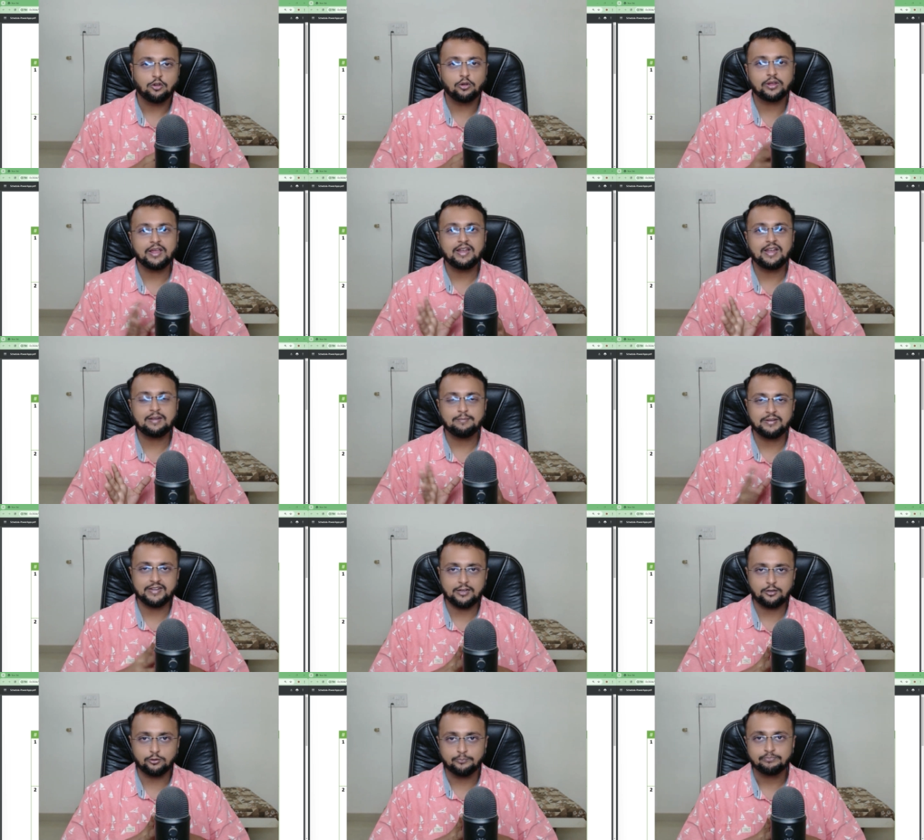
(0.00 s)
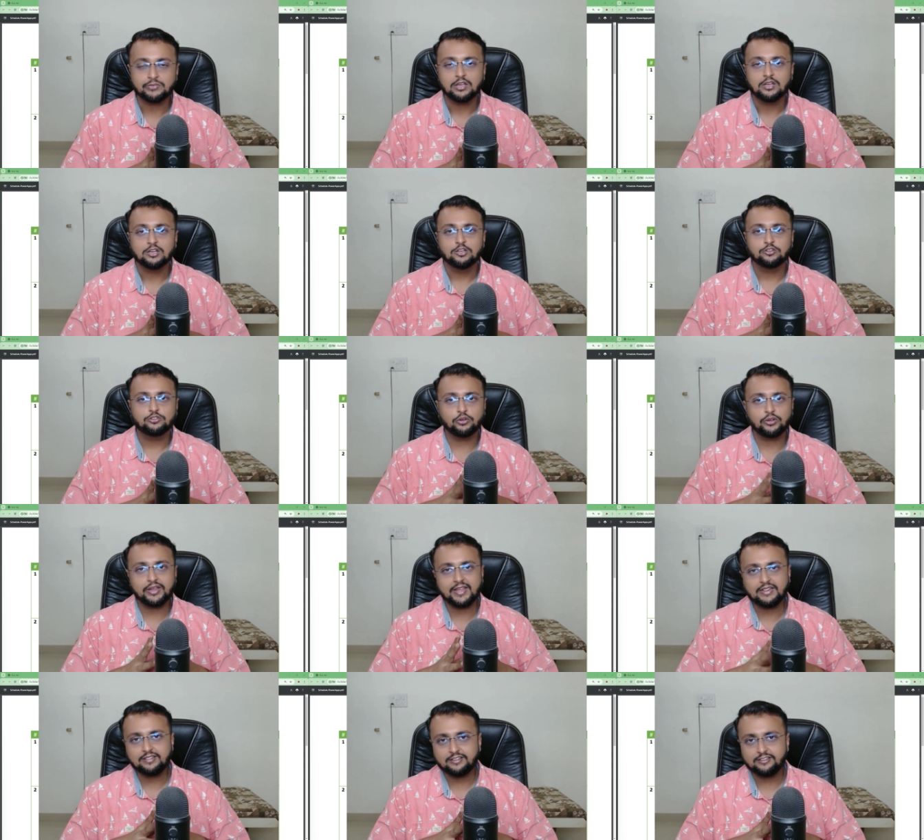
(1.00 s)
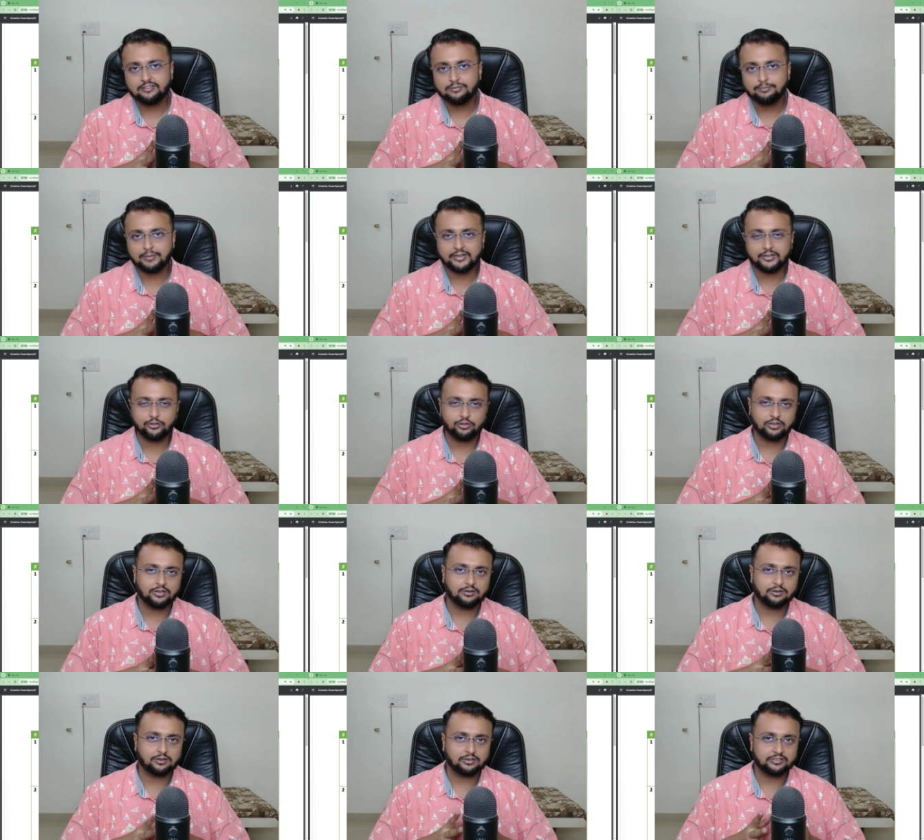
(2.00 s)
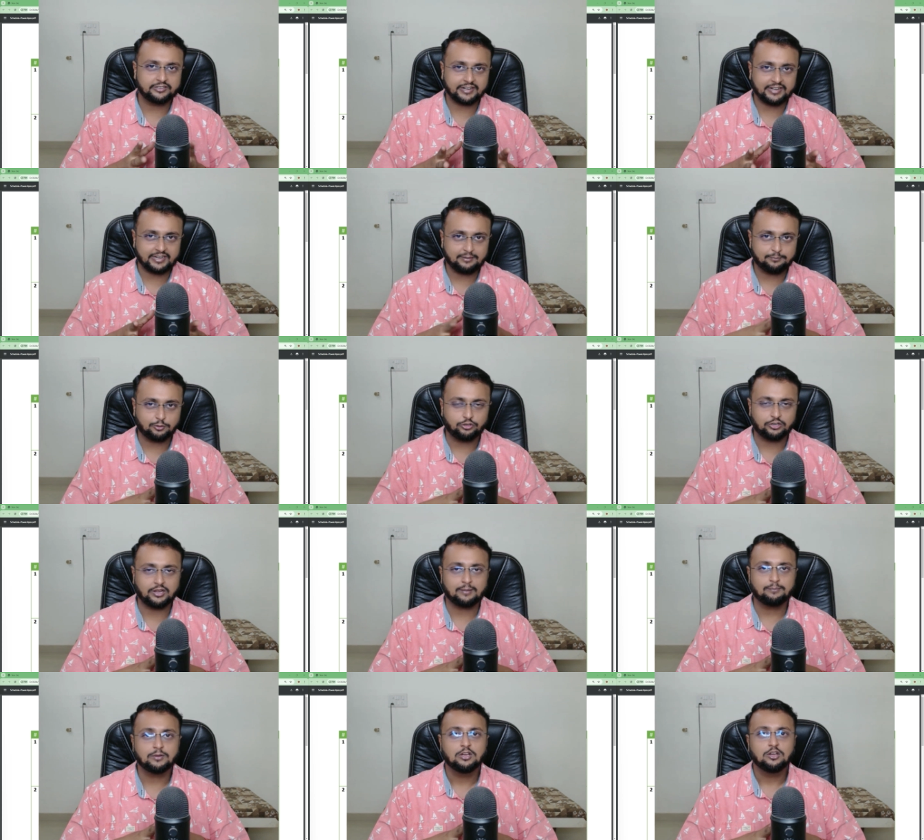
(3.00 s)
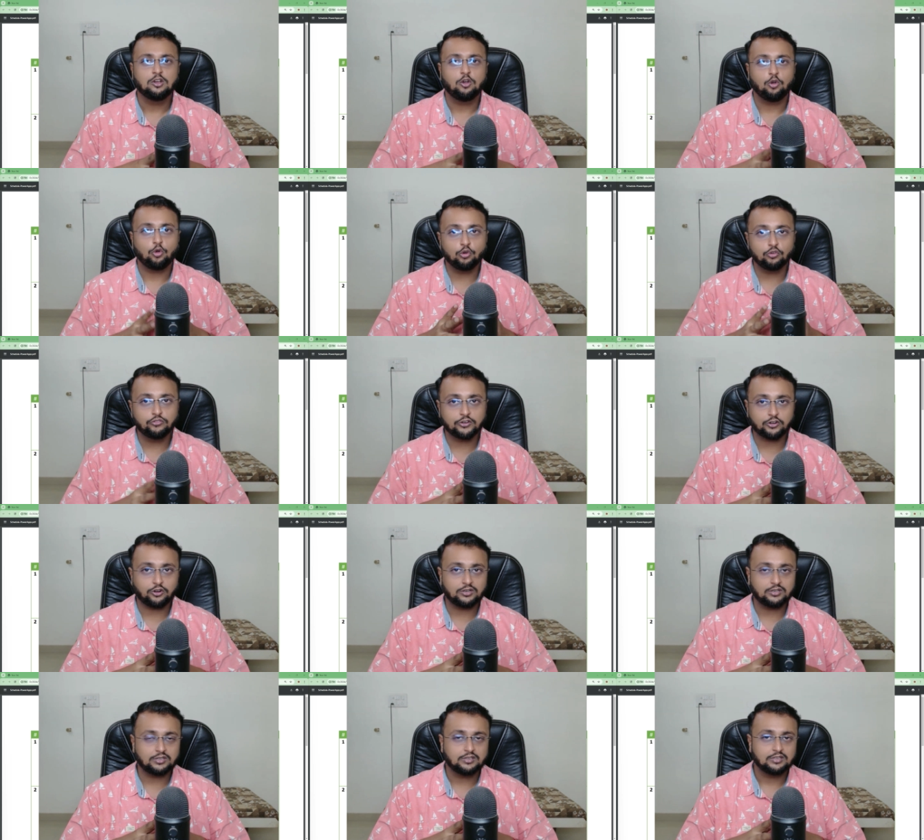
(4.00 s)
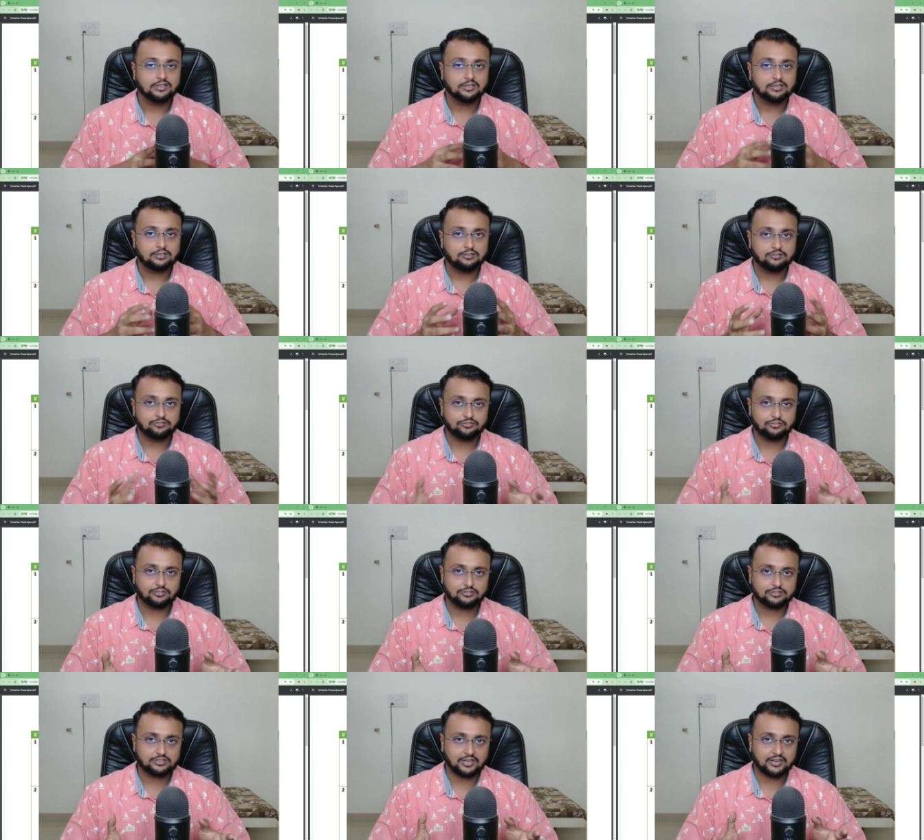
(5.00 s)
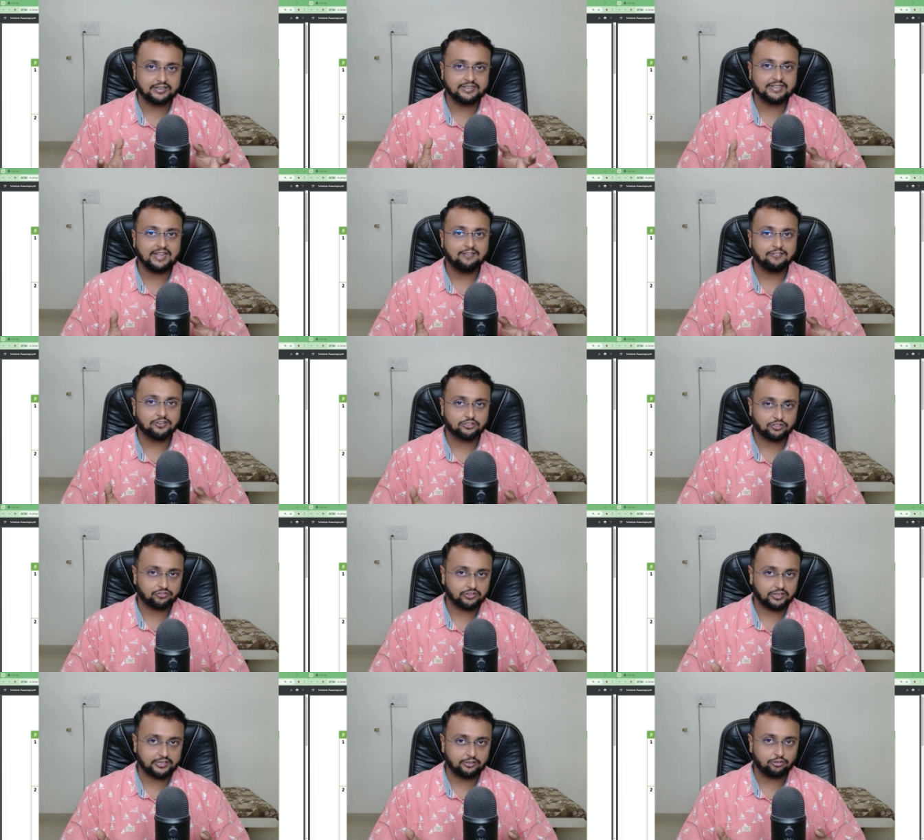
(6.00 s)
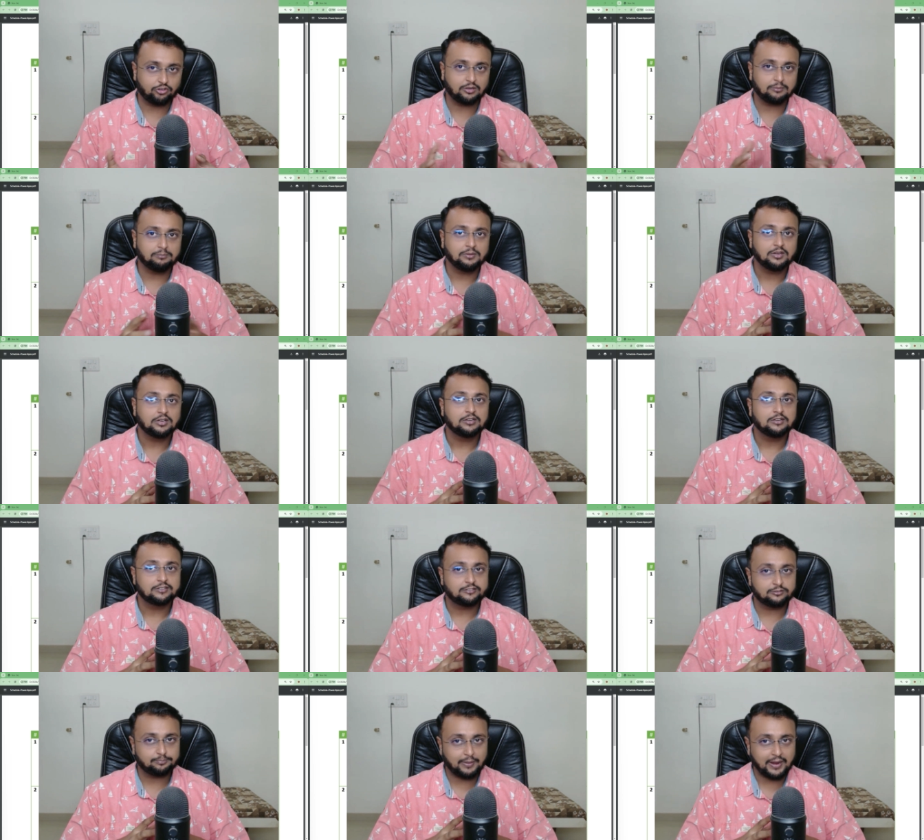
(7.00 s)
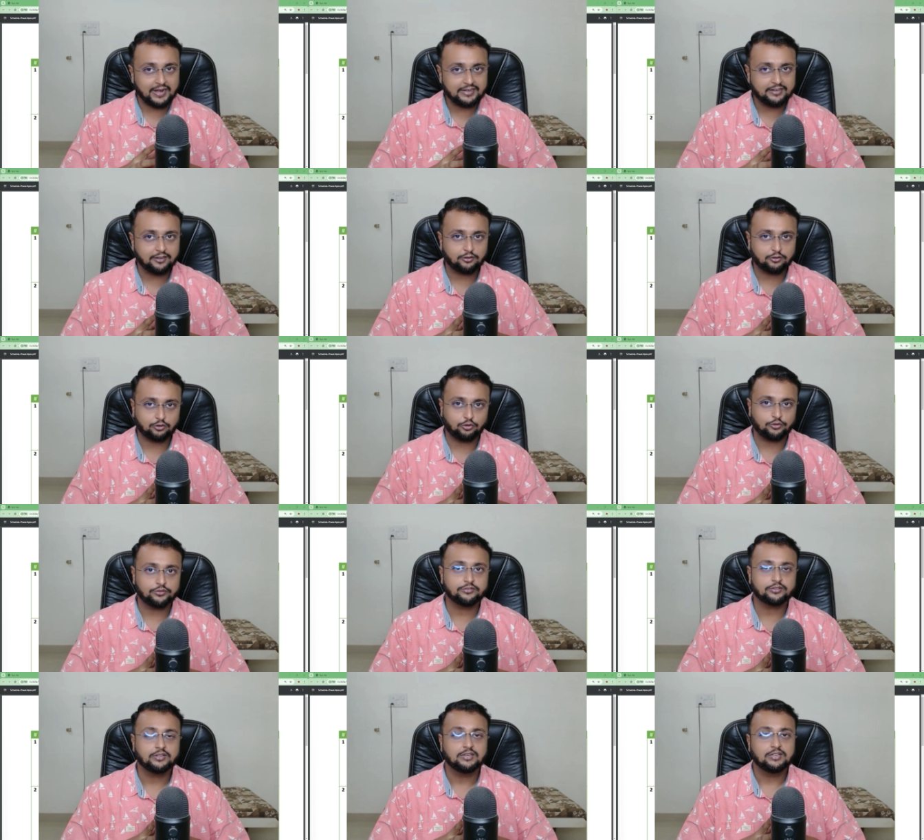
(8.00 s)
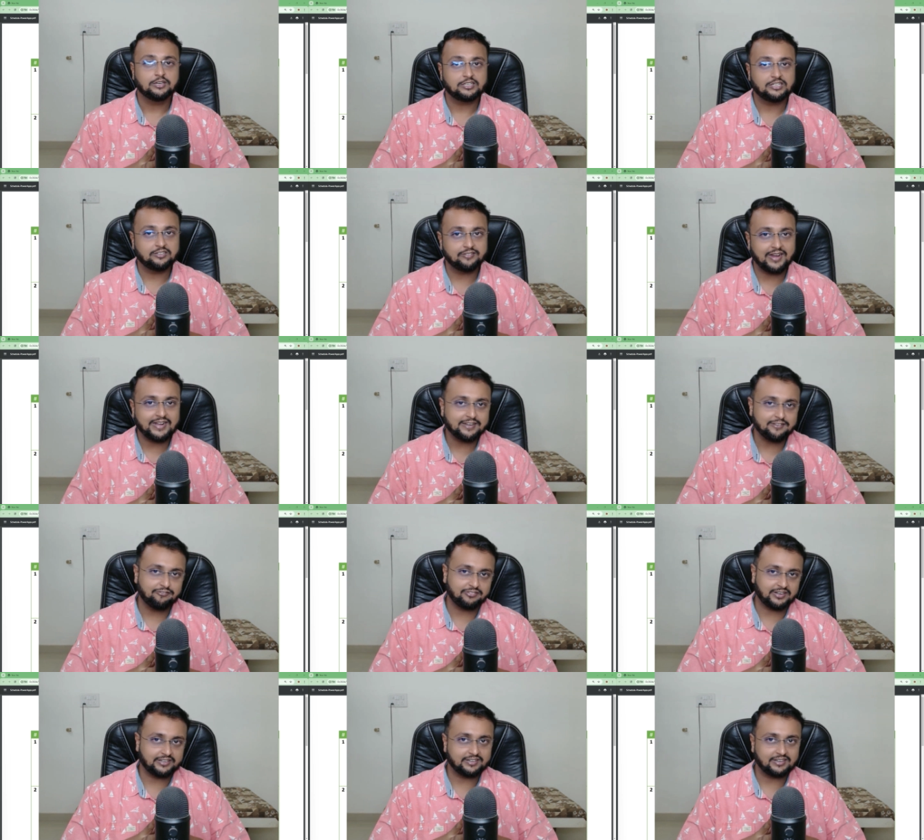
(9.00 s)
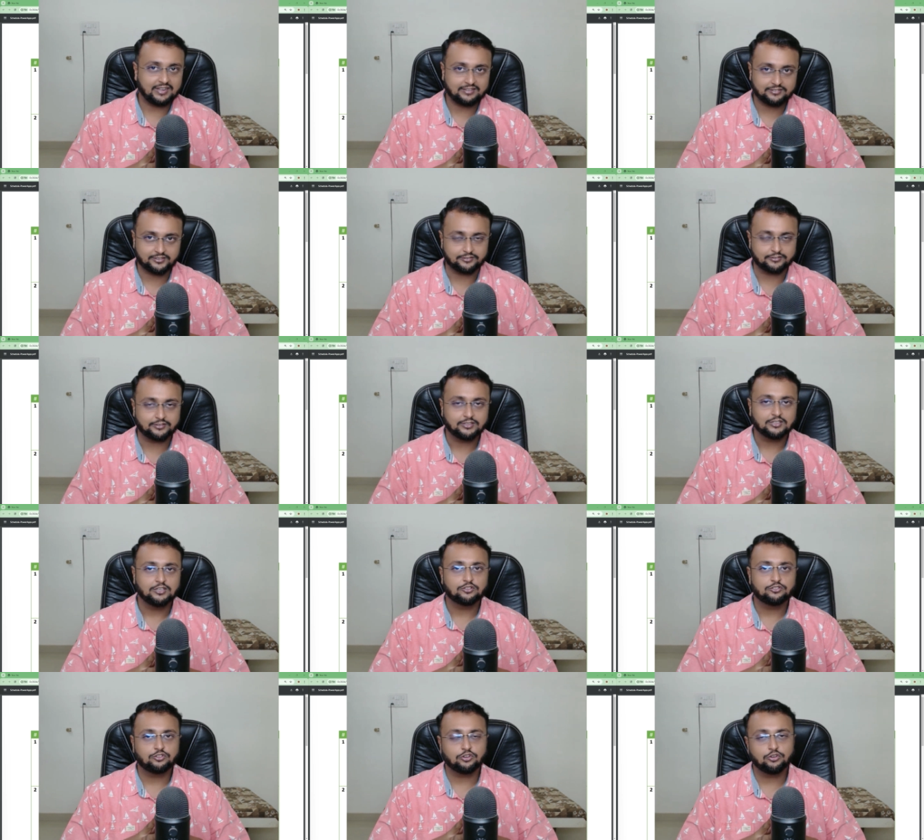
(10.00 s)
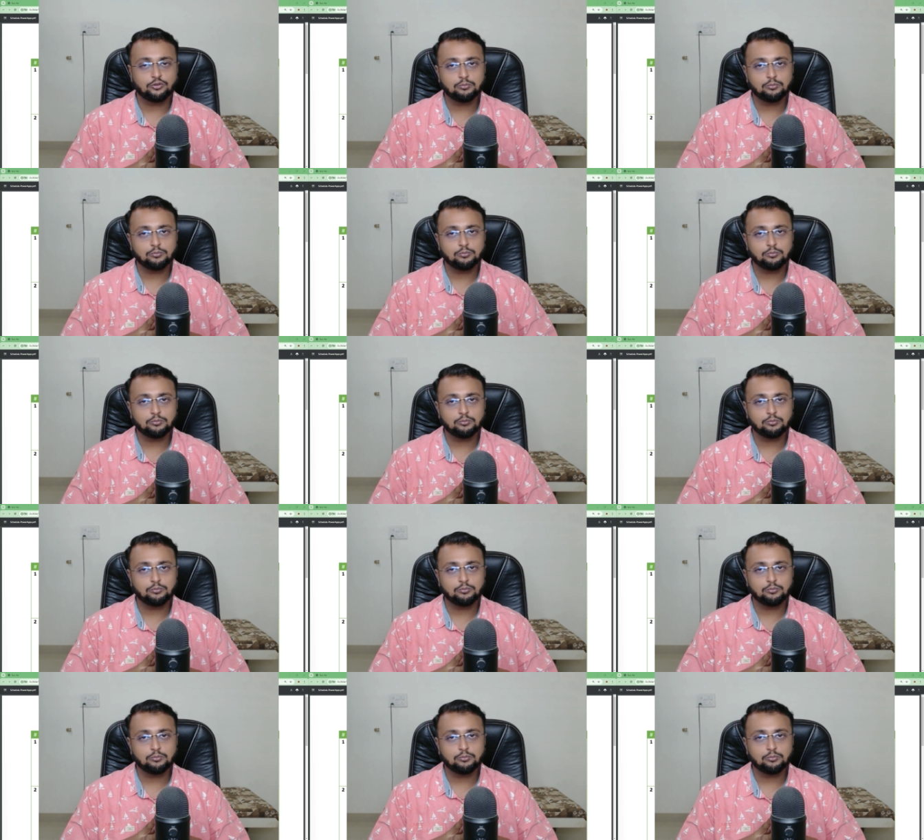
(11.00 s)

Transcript: okay let me tell you so in this particular uh, training program overall 30 hours of curriculum spanned across 12 different classes so